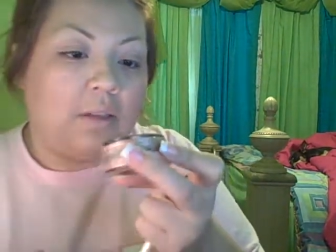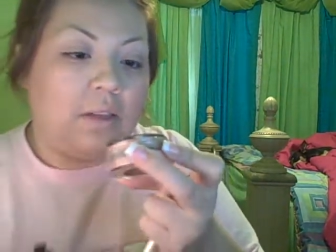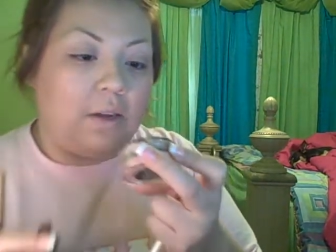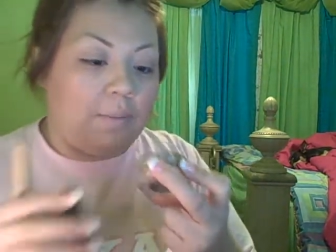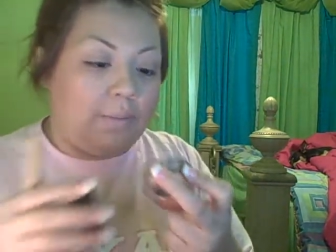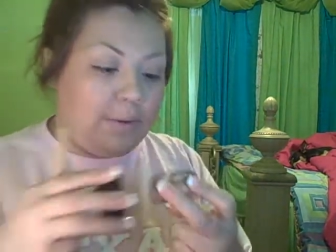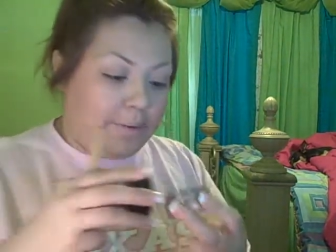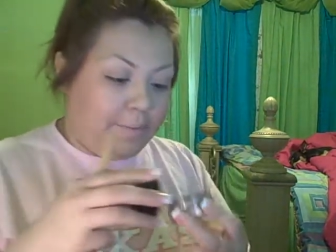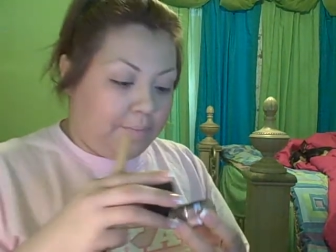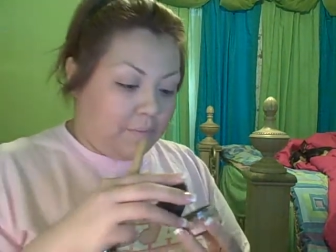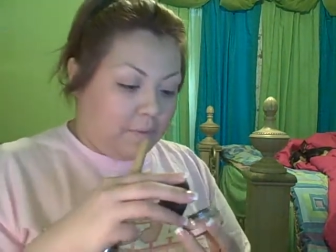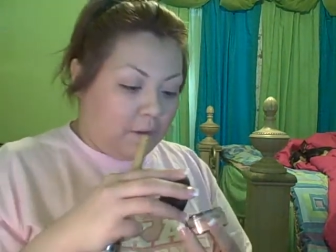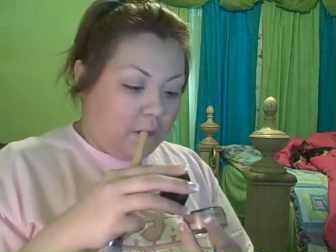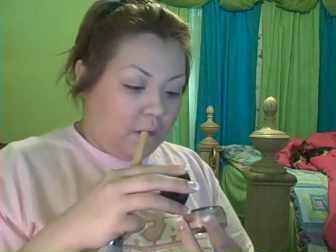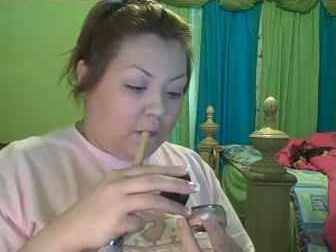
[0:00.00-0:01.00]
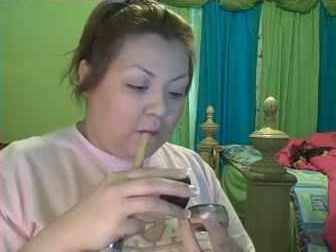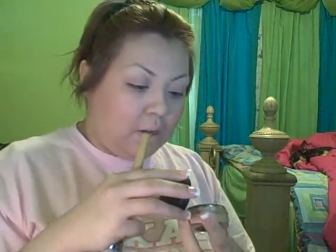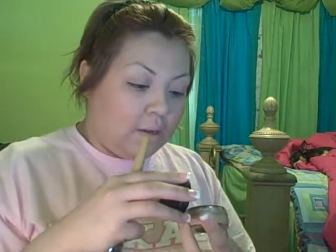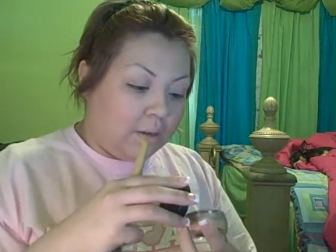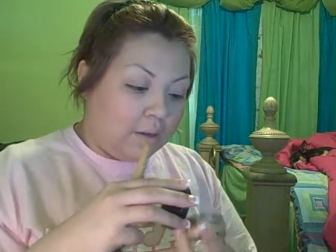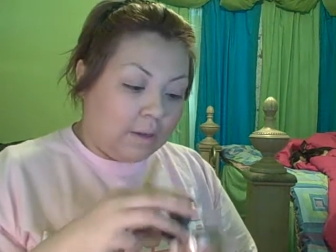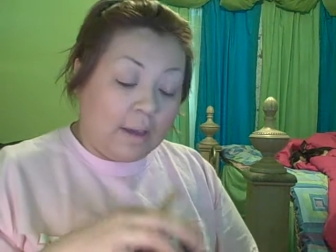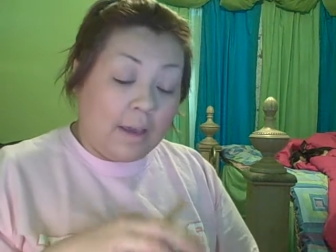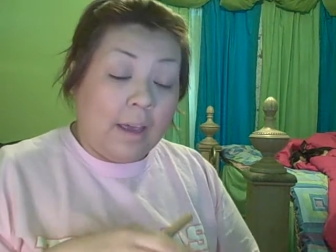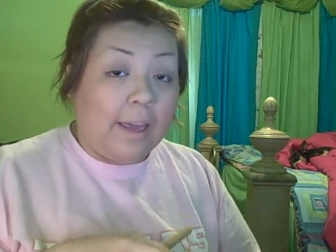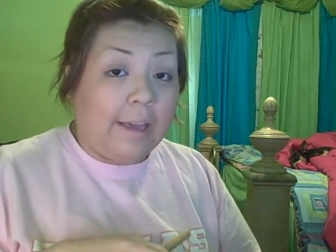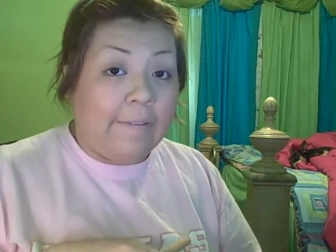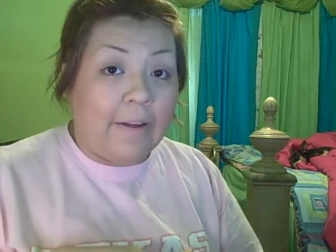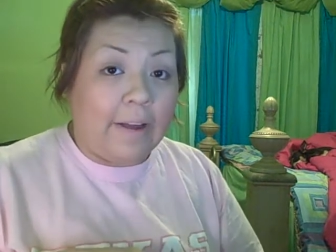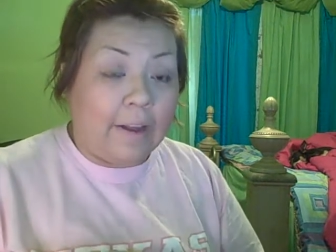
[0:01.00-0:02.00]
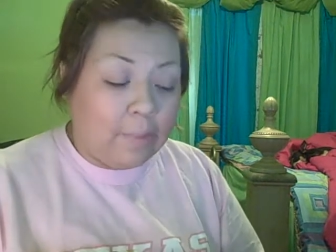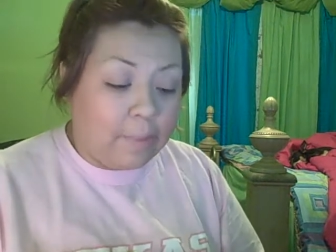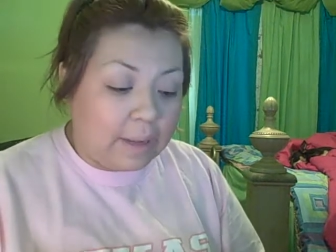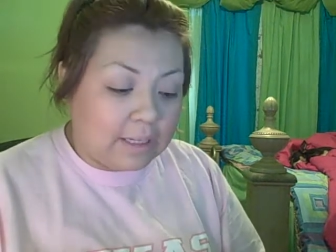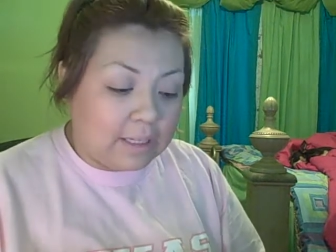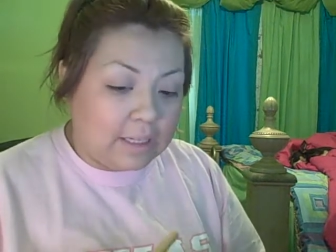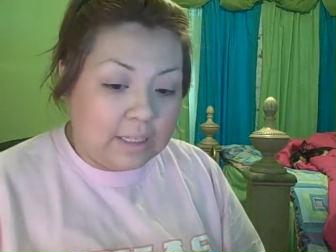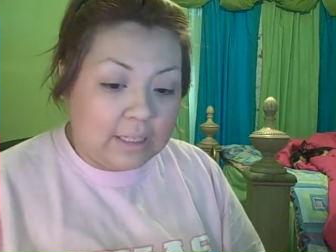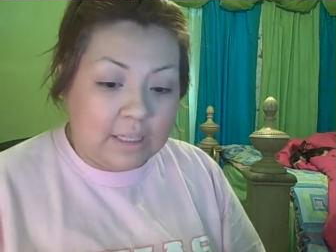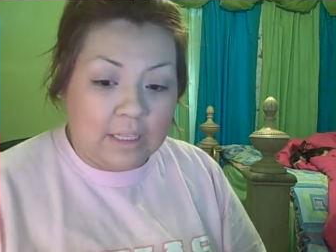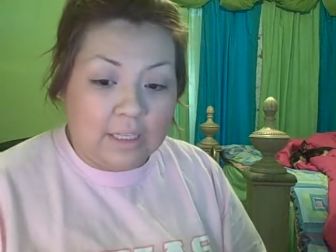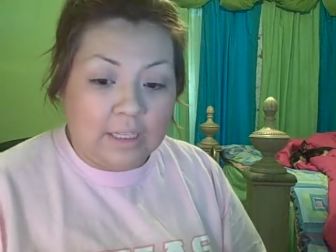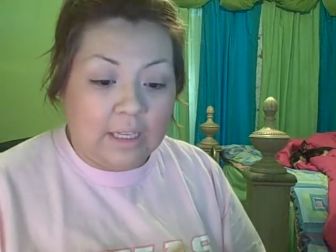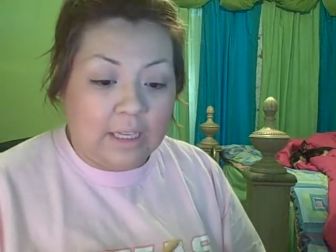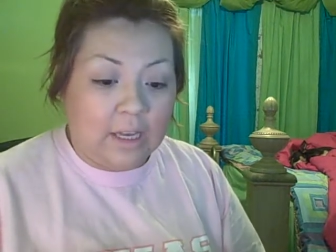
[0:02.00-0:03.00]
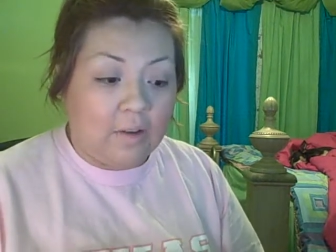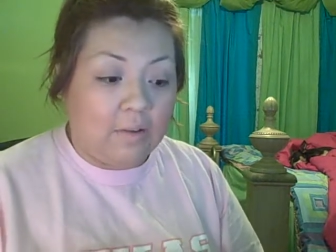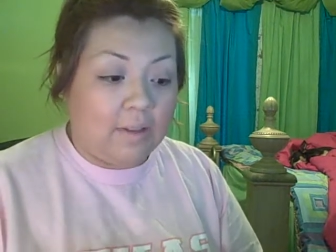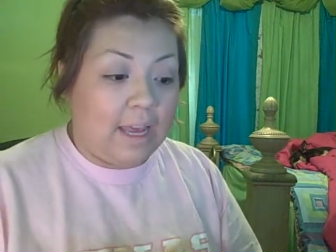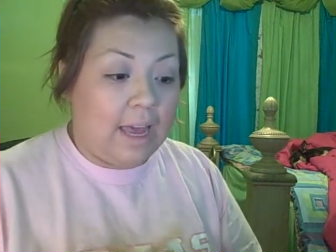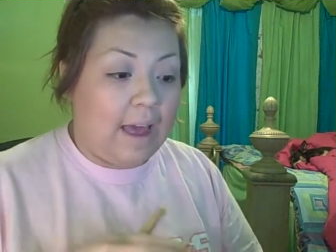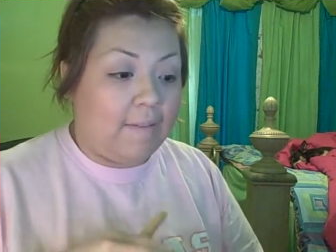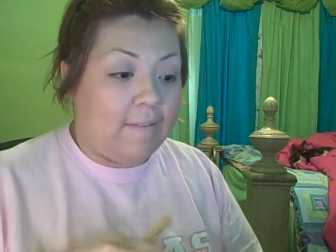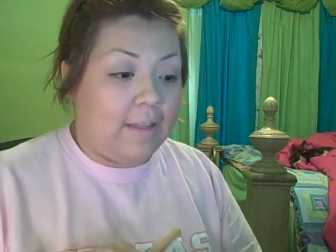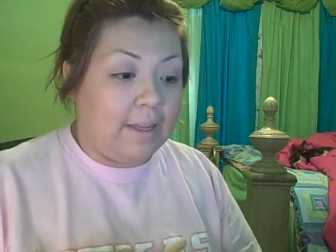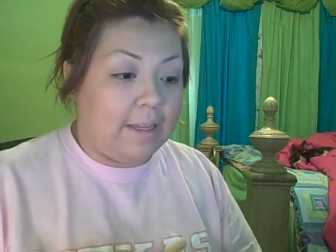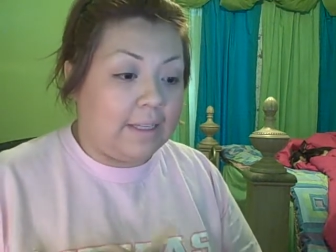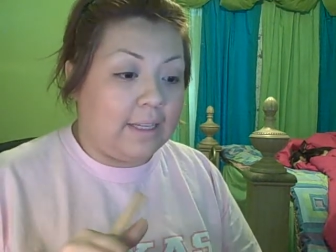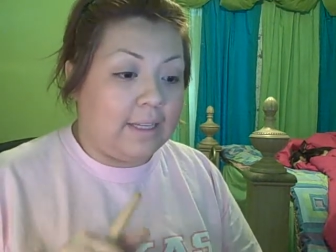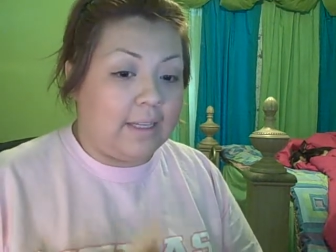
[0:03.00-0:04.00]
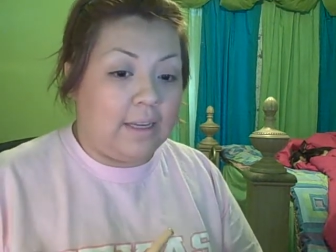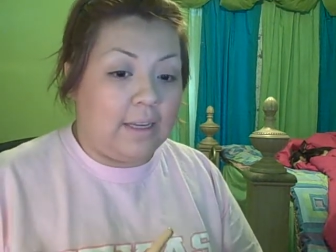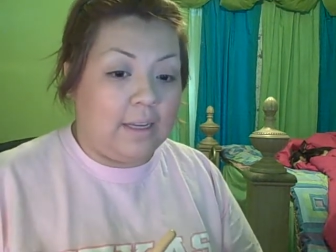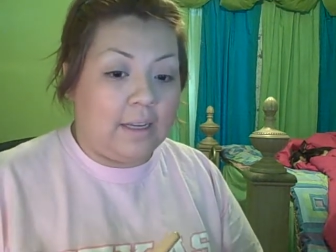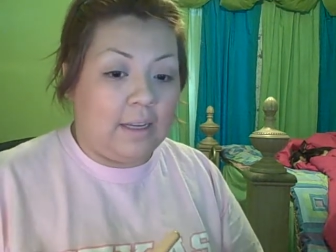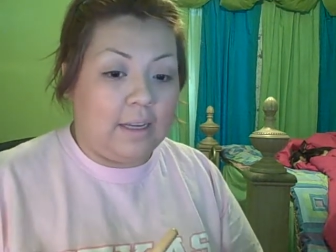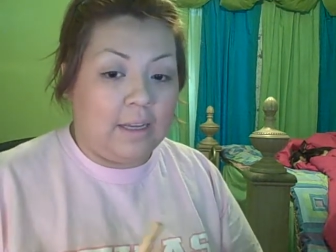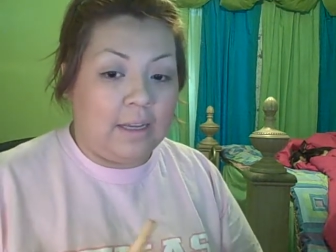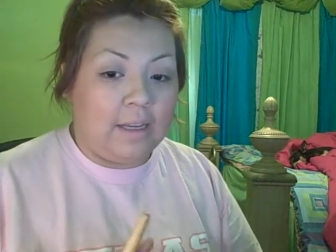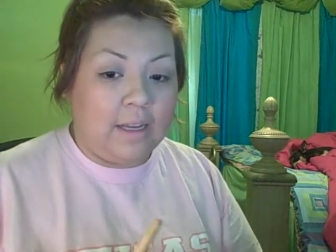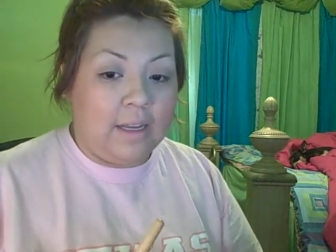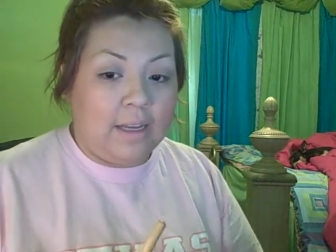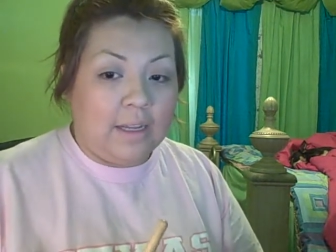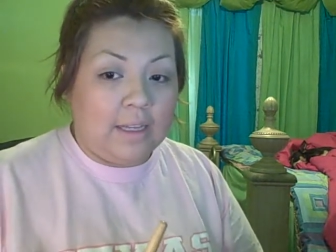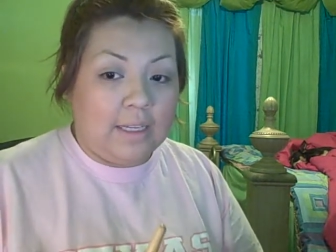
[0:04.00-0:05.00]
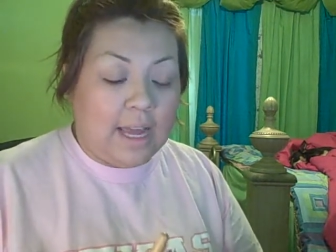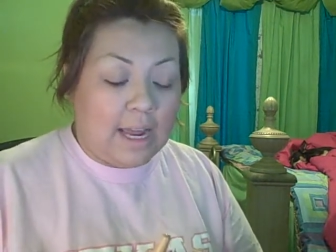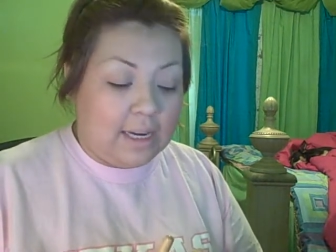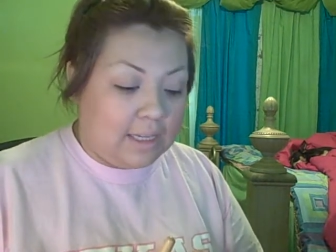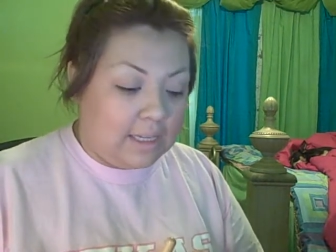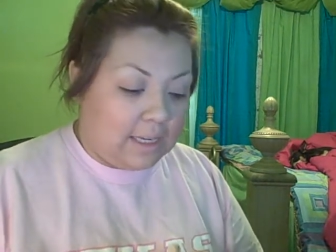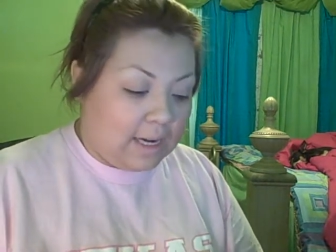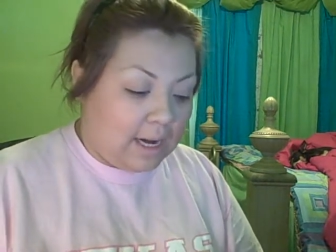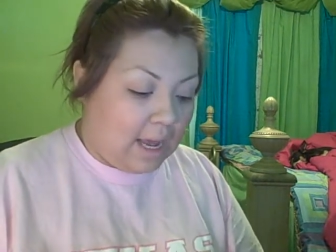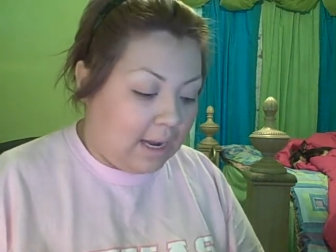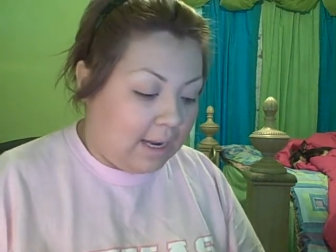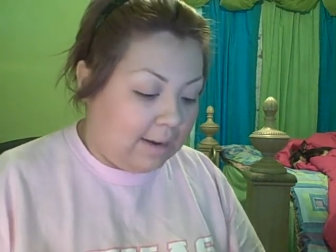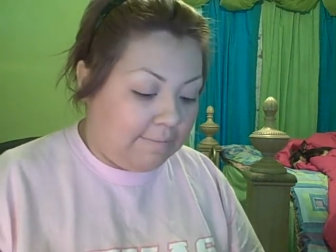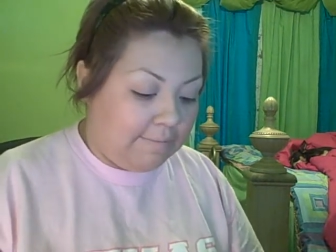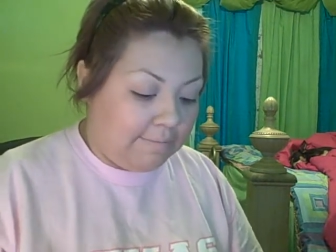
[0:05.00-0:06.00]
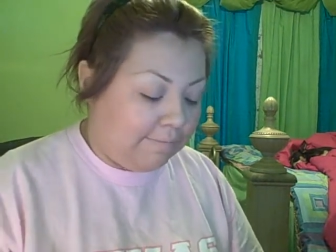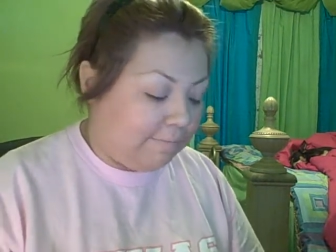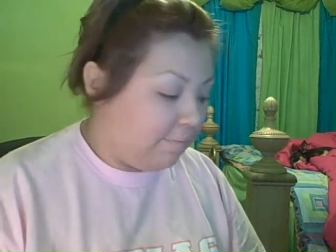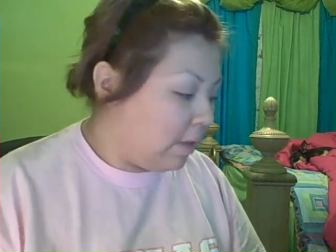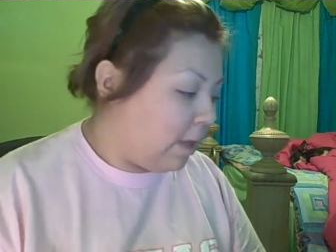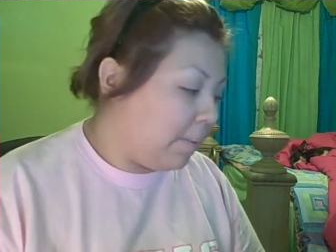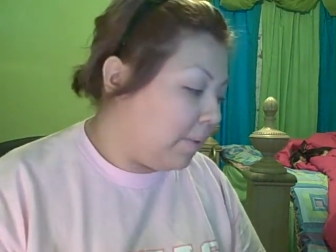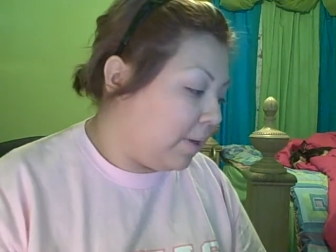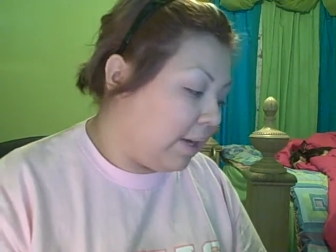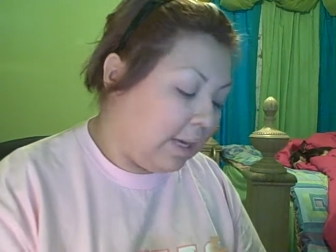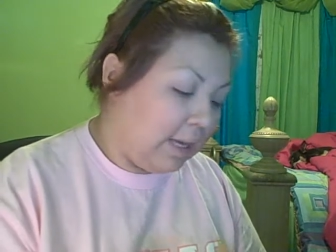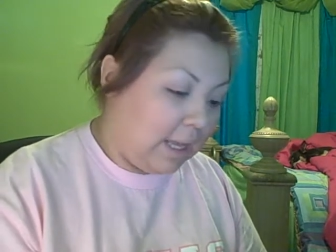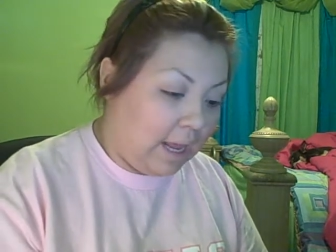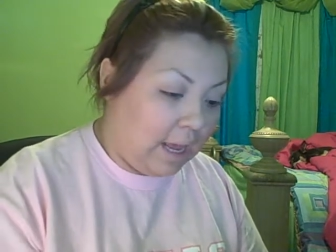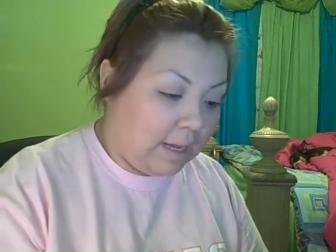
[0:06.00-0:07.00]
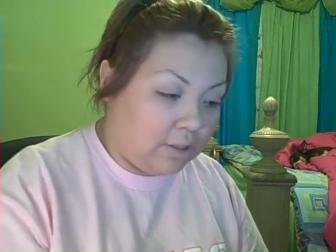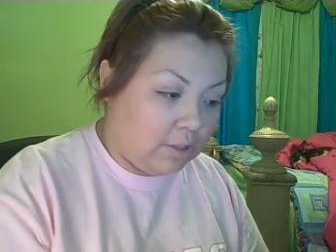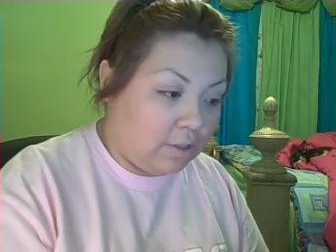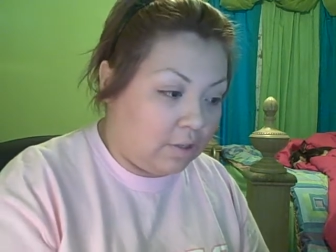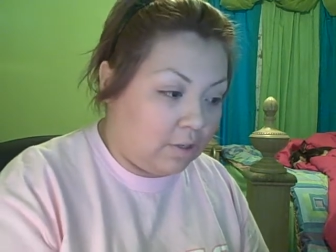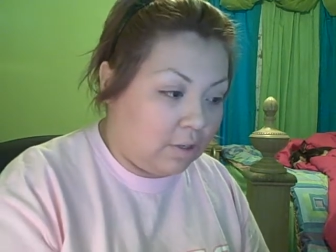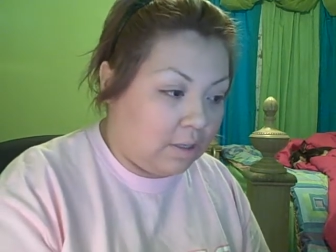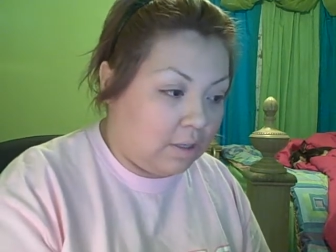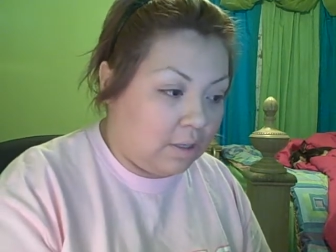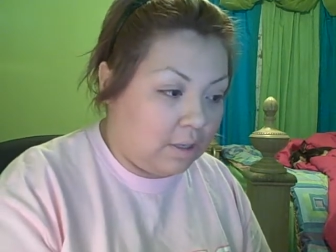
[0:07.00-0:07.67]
in there, but if I go back to the CCO and they have this and the dancing light, I'm gonna get extras.